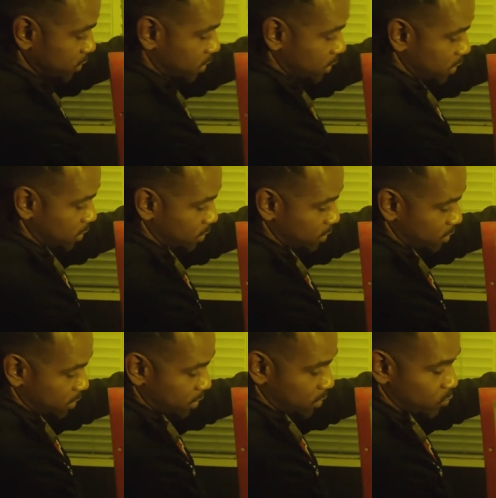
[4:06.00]
again,
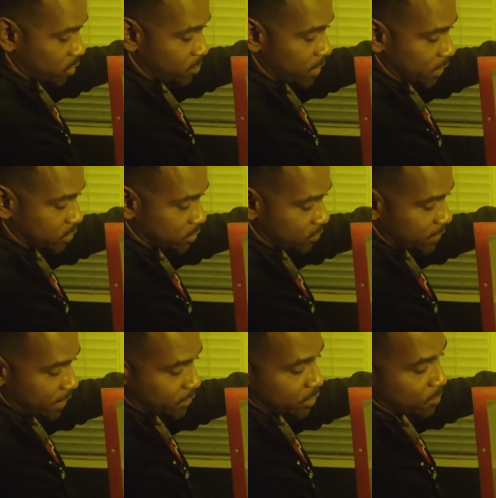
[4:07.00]
you wanna make sure
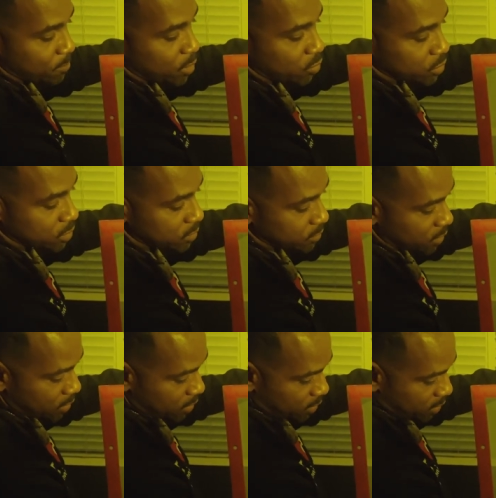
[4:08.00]
that your motion
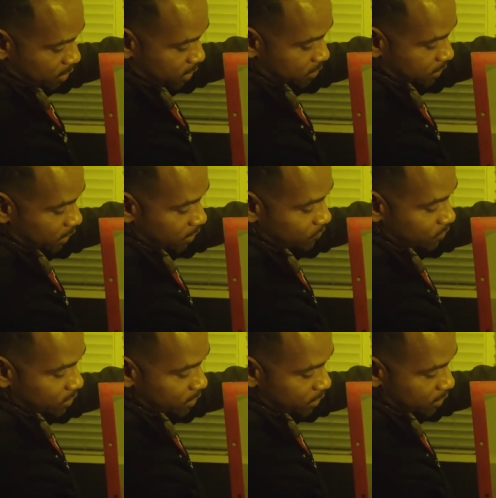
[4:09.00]
is
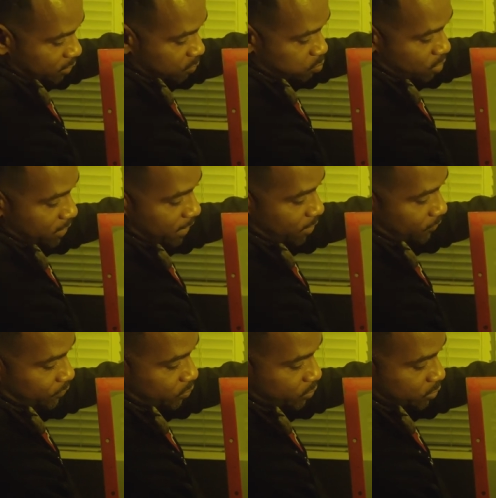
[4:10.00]
evenly spread
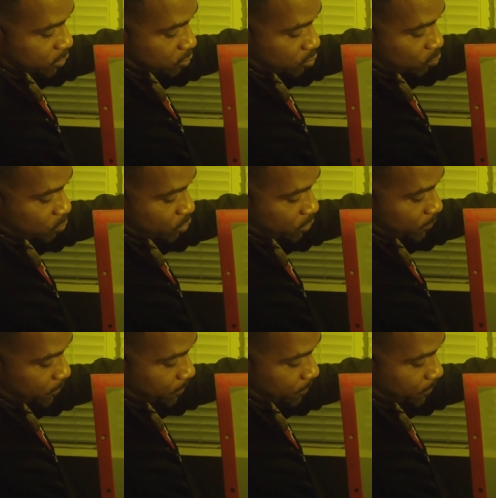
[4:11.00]
out through your scooper